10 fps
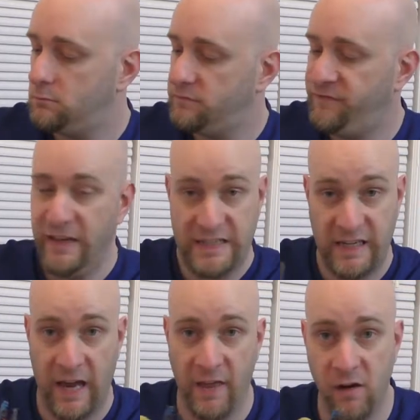fit
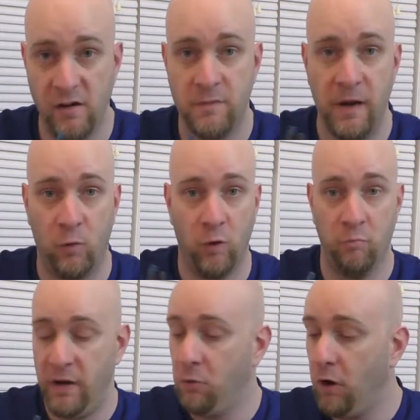together to make one
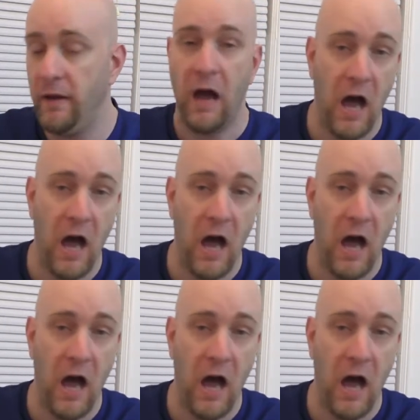big one.